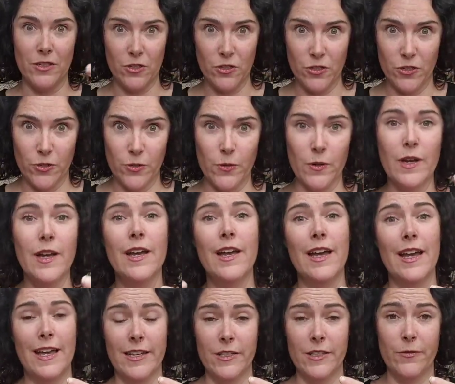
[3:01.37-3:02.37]
to do
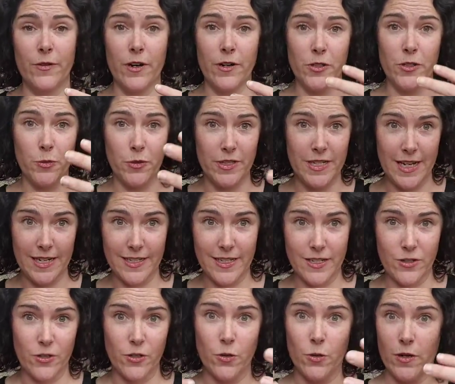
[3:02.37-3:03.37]
as far as
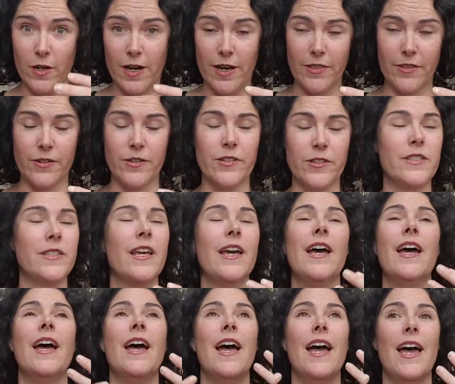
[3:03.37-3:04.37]
protecting you or others.
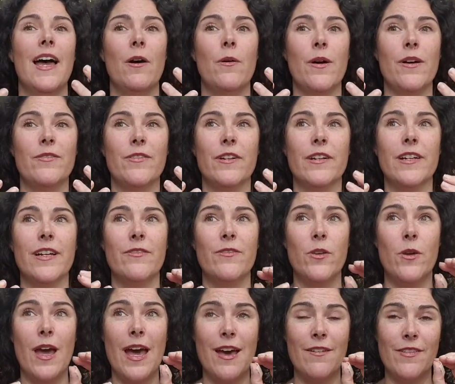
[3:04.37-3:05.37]
However, if
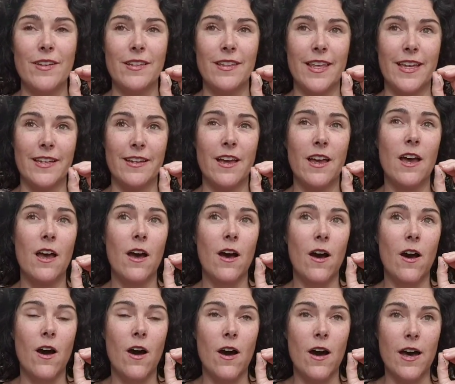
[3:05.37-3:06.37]
you have it like
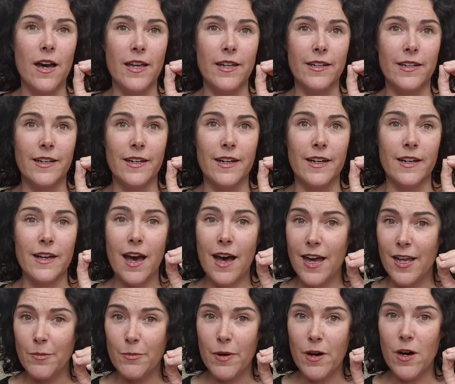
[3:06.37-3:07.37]
on a
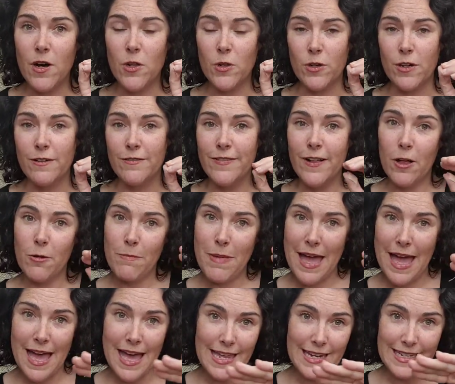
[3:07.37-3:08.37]
cotton ball or a felt
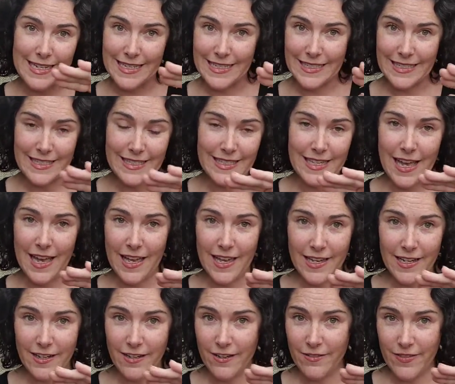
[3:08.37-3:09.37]
pad
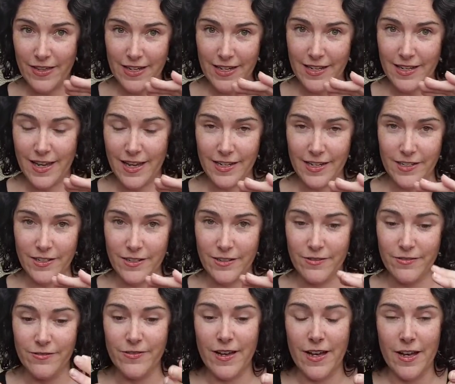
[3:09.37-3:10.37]
inside of any kind
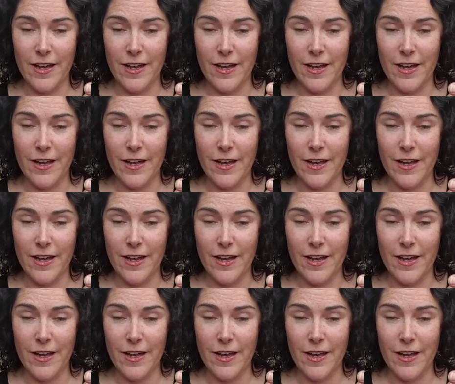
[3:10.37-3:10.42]
of